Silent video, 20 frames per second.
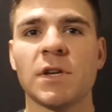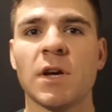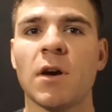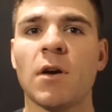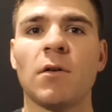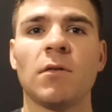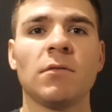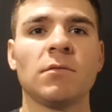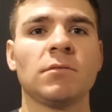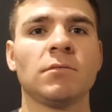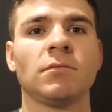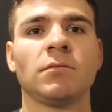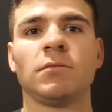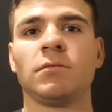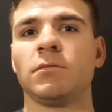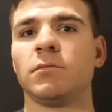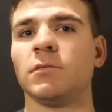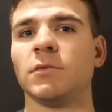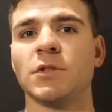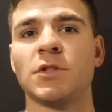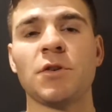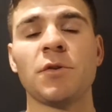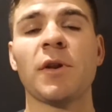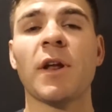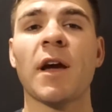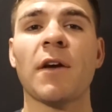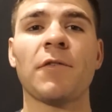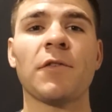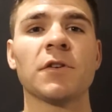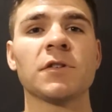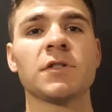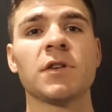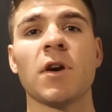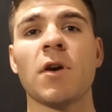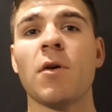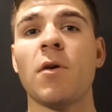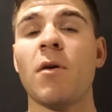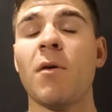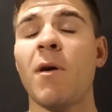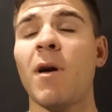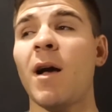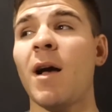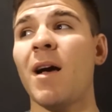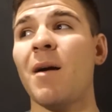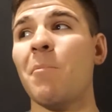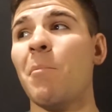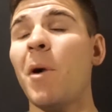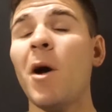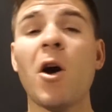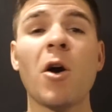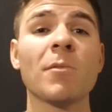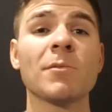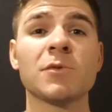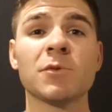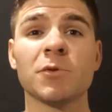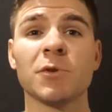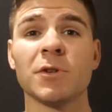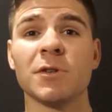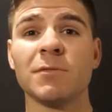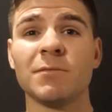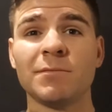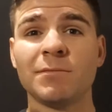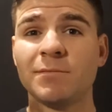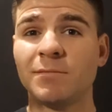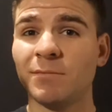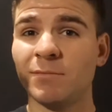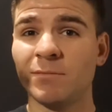ago, 2.5 years ago, my arms were